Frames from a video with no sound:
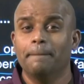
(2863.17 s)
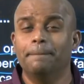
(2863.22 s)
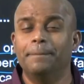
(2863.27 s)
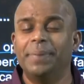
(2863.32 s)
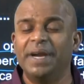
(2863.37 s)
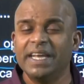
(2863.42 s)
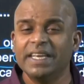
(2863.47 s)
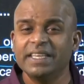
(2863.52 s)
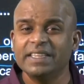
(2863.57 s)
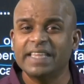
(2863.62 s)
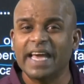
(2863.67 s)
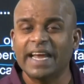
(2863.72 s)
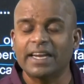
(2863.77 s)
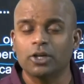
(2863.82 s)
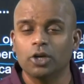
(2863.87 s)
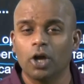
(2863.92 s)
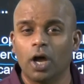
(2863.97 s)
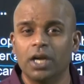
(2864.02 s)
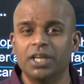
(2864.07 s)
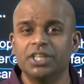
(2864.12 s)
Bring that
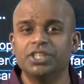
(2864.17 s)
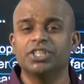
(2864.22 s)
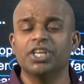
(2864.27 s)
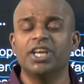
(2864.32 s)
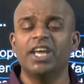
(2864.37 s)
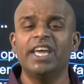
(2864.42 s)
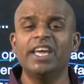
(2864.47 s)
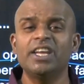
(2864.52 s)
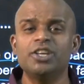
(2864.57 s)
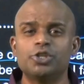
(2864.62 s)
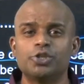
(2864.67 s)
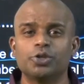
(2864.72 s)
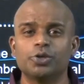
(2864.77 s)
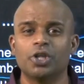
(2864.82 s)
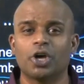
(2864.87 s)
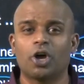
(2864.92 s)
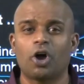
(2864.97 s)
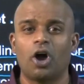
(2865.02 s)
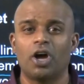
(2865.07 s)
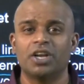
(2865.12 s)
knowledge into
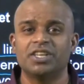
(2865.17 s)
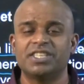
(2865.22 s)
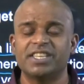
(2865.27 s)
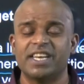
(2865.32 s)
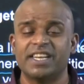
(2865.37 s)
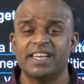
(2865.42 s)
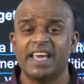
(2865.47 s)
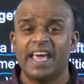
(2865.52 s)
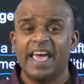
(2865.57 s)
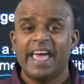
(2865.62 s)
the content,